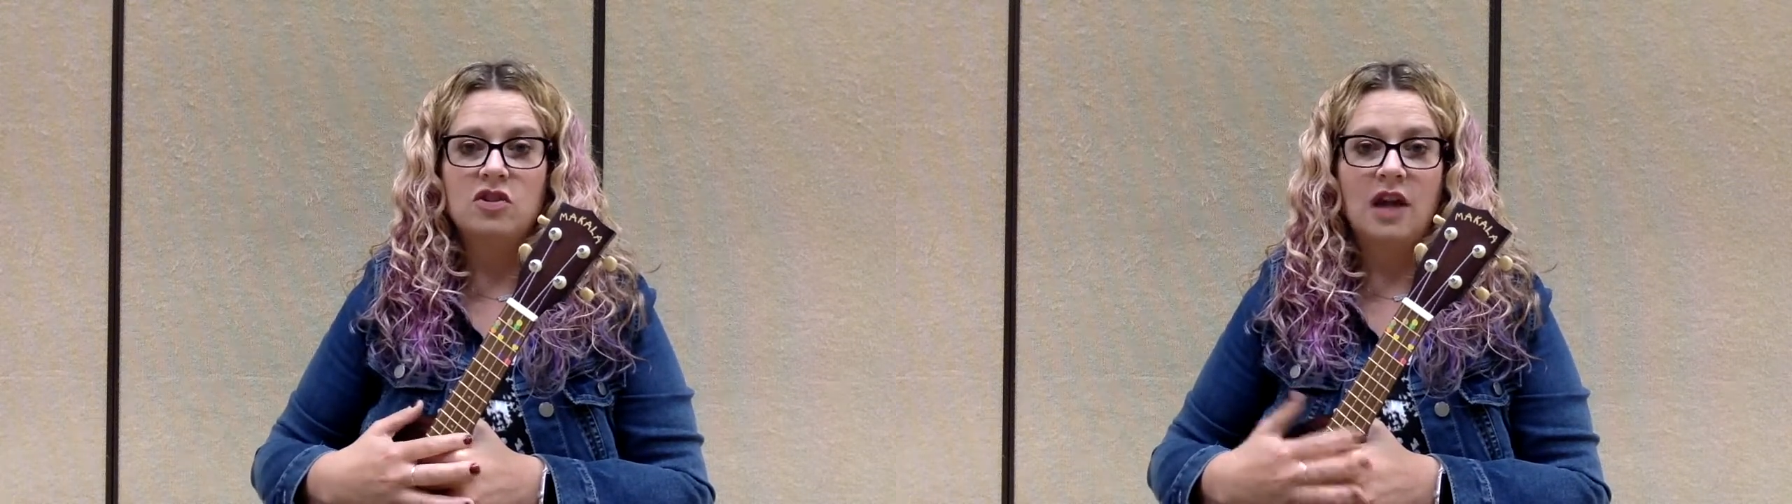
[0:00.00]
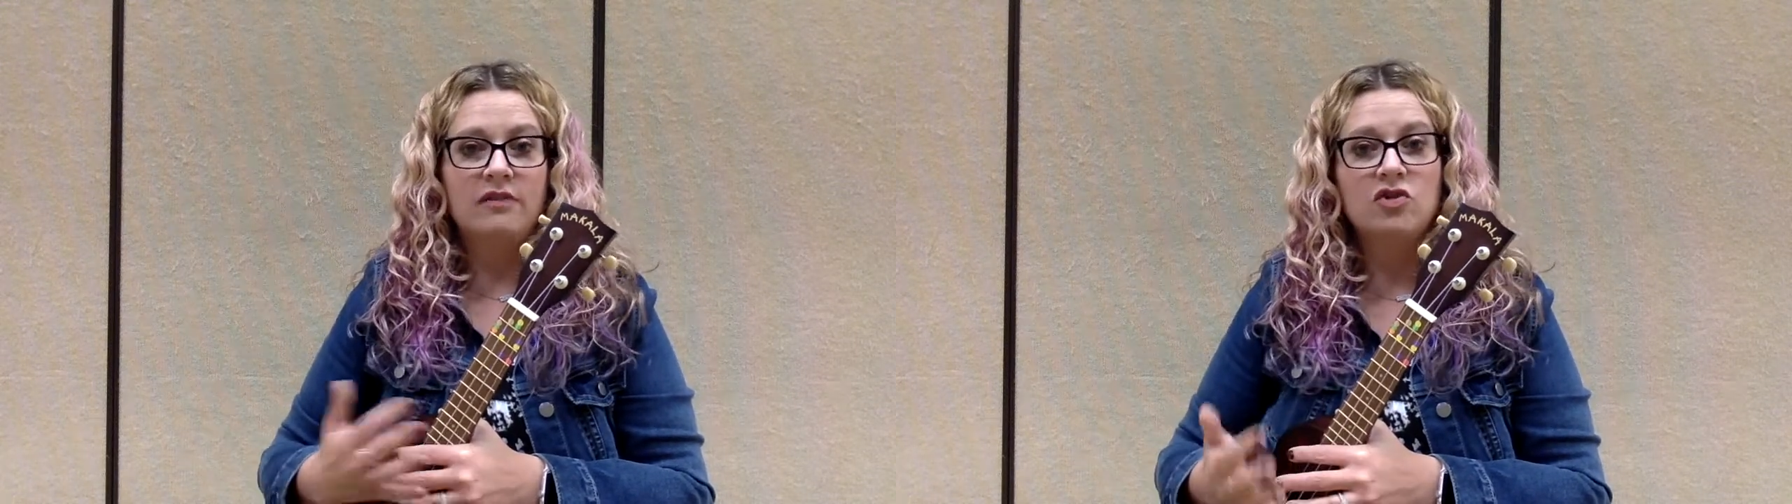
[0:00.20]

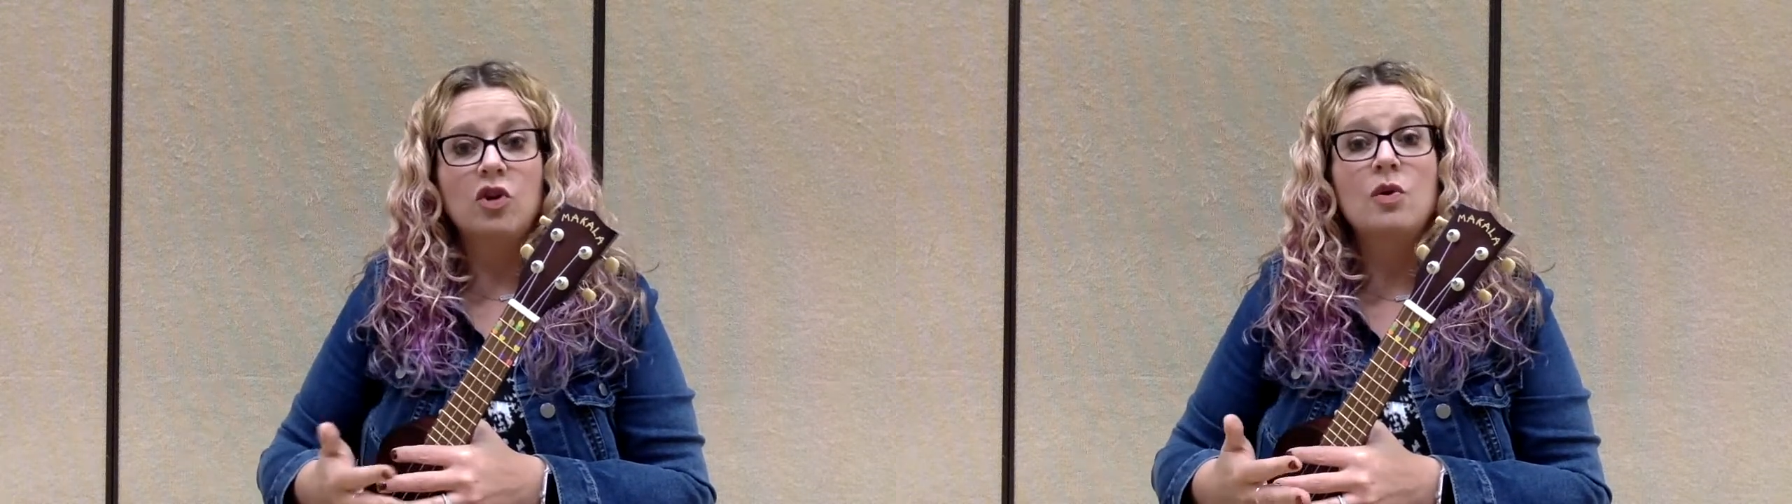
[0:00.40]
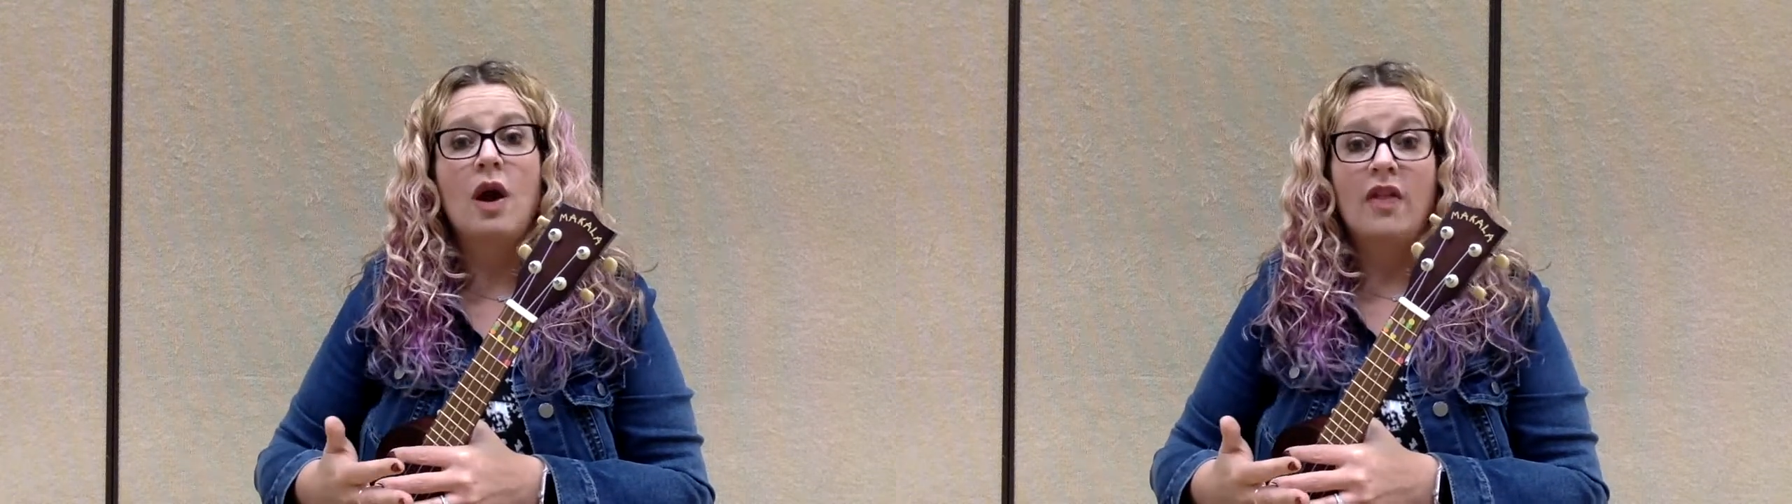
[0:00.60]
kind of show
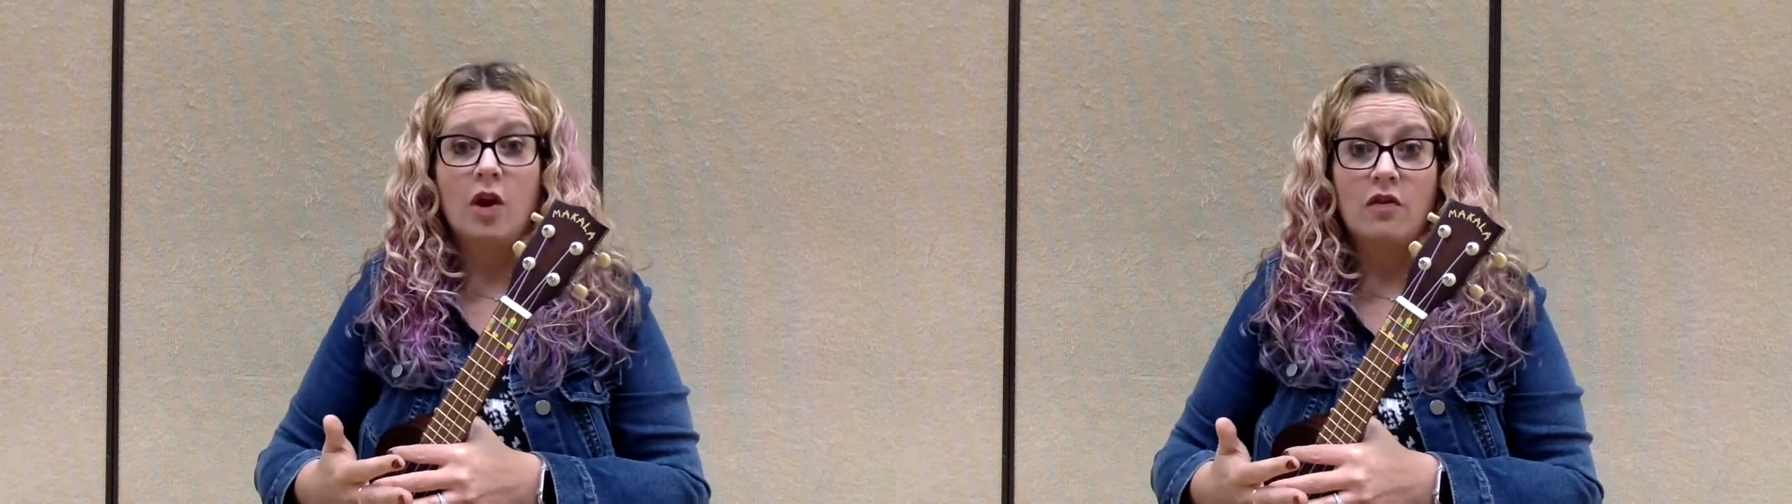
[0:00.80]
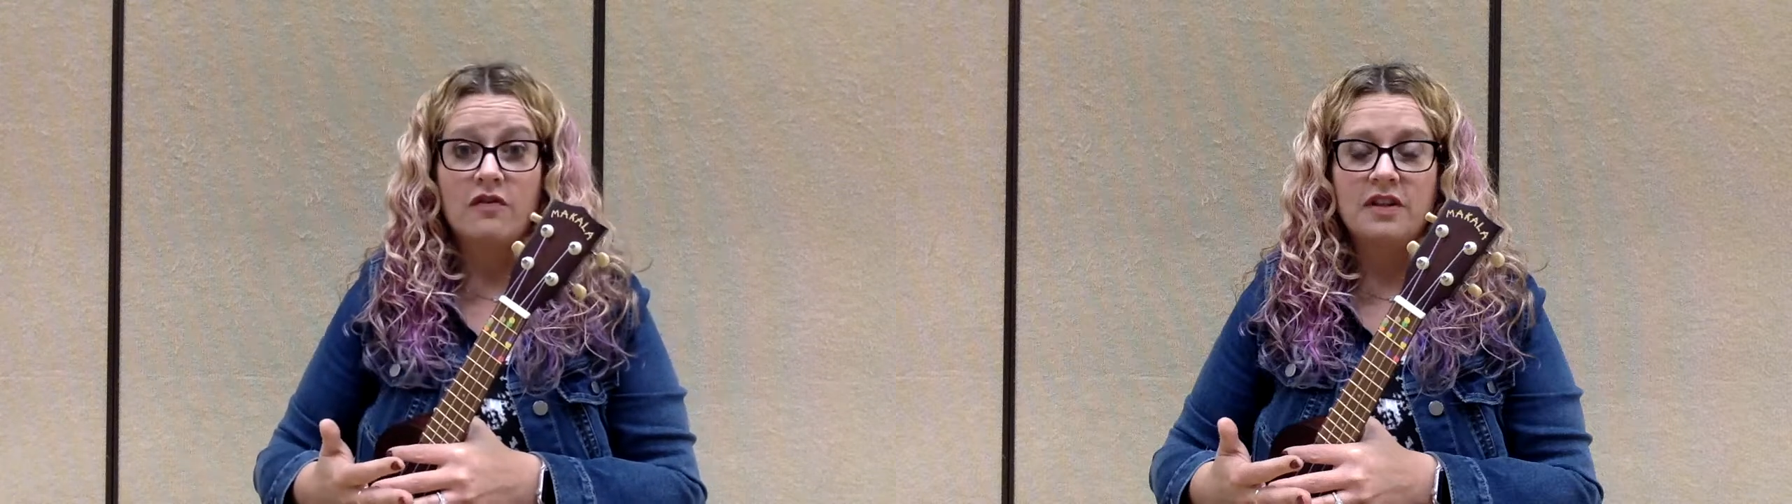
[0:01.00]
you how that
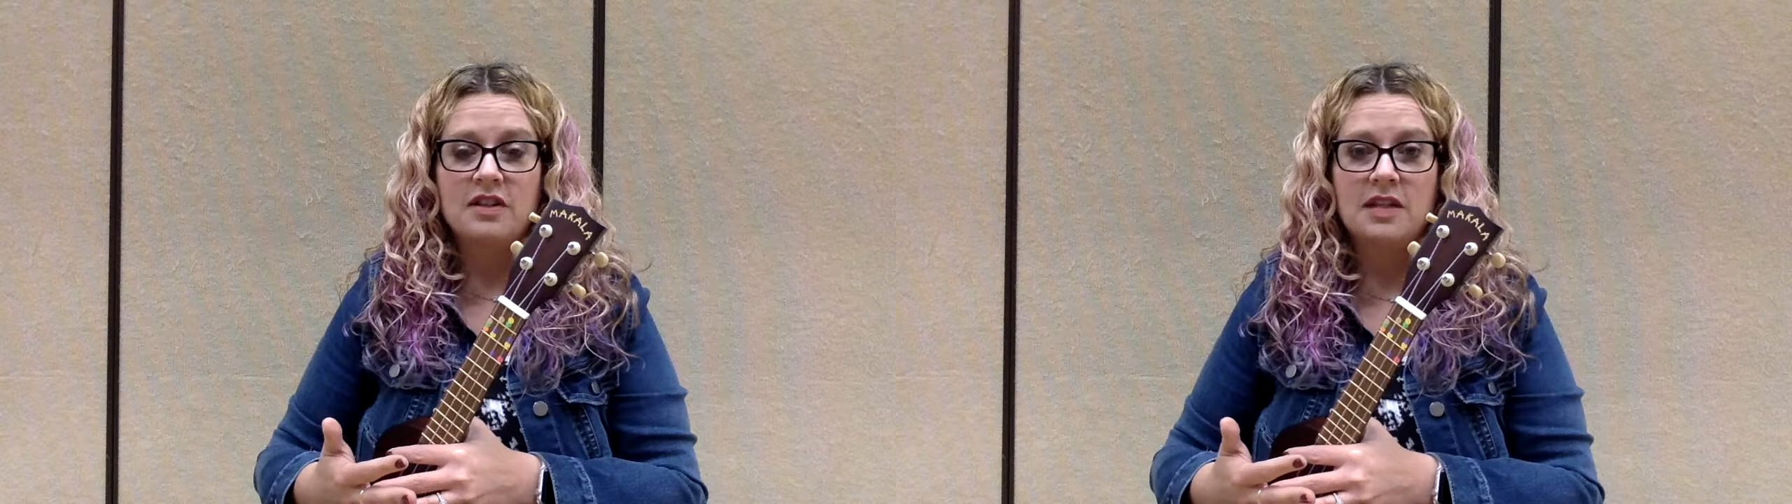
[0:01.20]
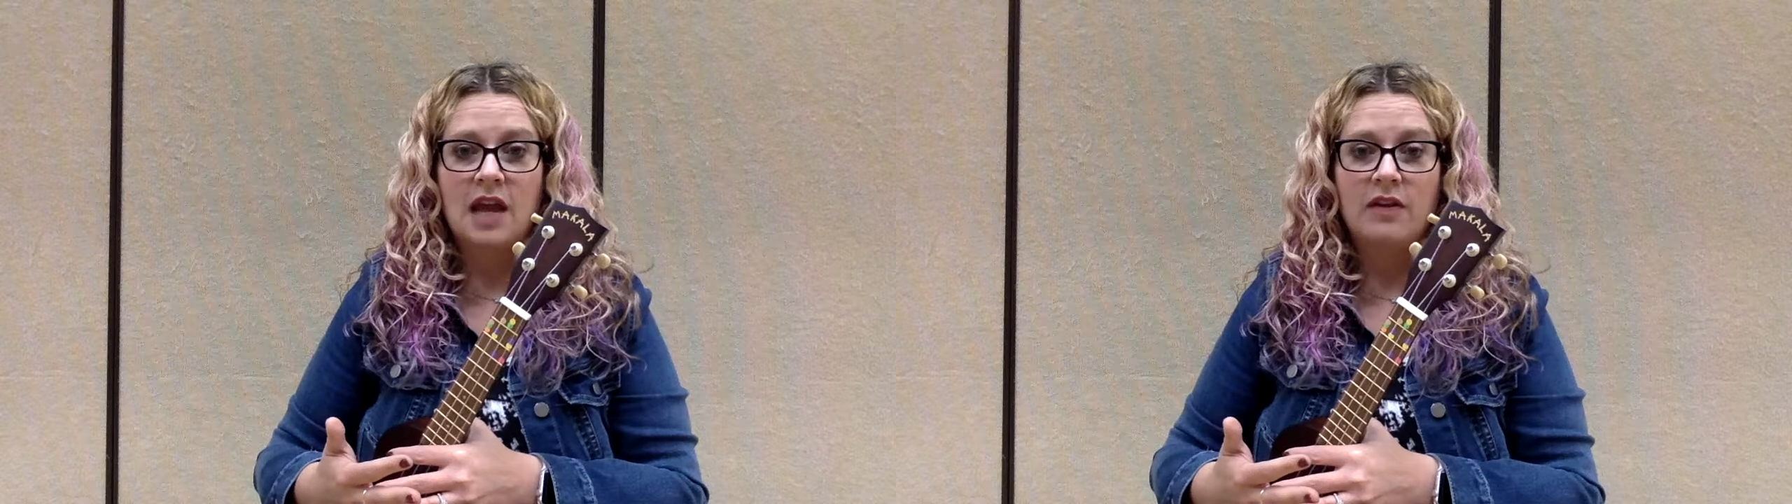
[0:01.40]
all fits
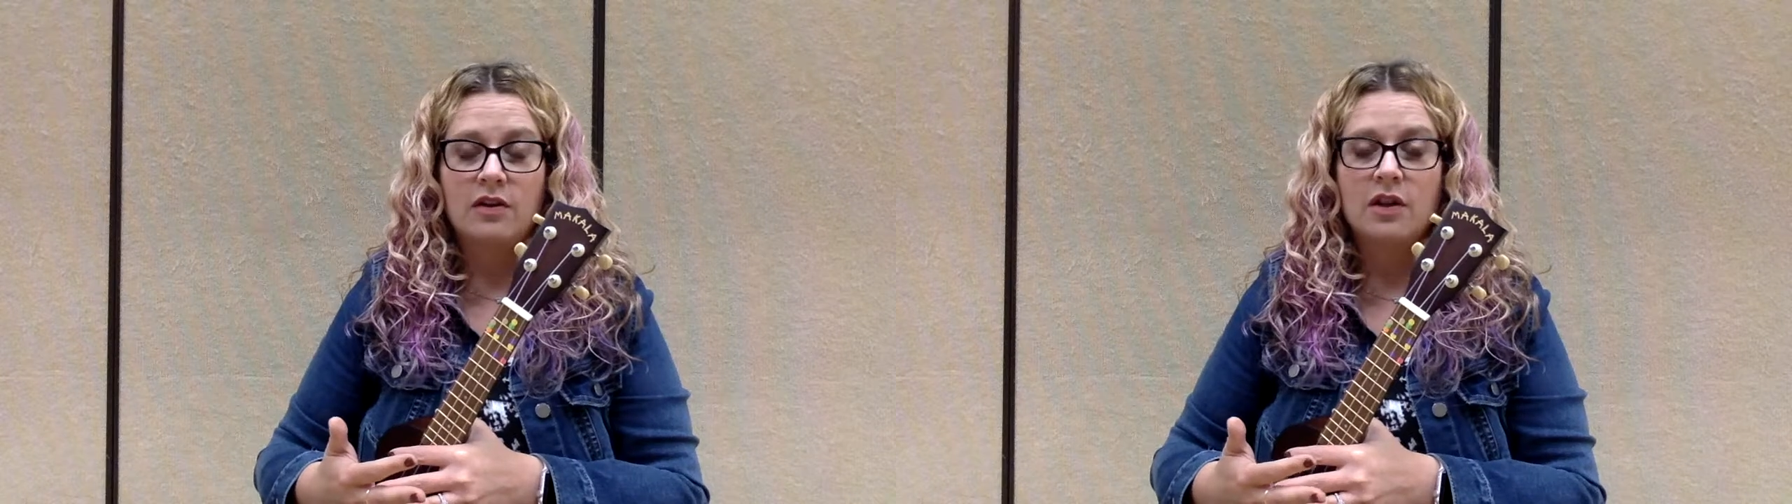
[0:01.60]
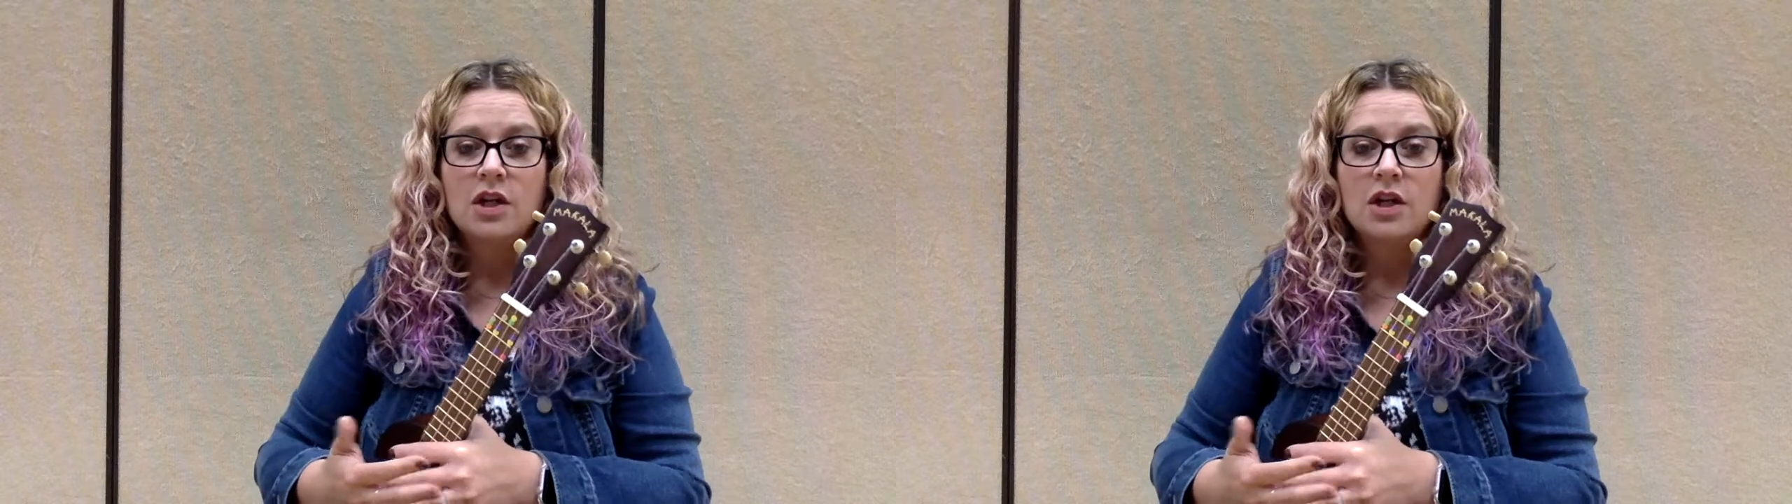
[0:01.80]
together.